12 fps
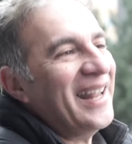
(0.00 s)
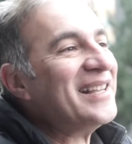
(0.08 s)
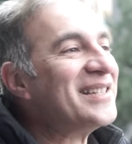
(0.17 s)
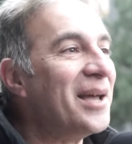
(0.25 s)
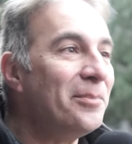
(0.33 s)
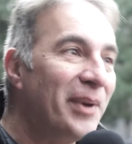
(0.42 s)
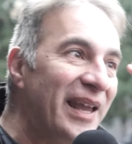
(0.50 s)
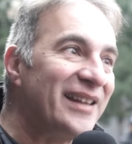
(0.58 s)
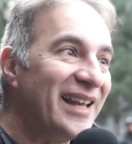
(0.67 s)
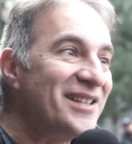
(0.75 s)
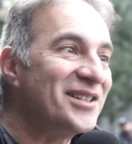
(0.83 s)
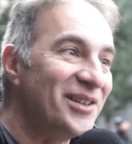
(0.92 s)
Next time, pay
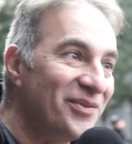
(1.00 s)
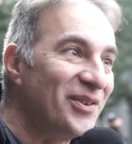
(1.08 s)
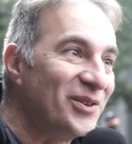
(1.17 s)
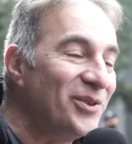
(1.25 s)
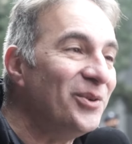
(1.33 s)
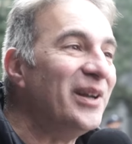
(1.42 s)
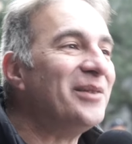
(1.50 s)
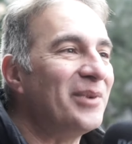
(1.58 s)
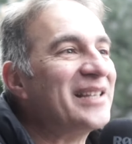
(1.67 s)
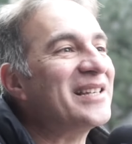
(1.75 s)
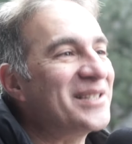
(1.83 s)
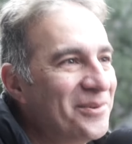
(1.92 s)
attention if you do it, because it's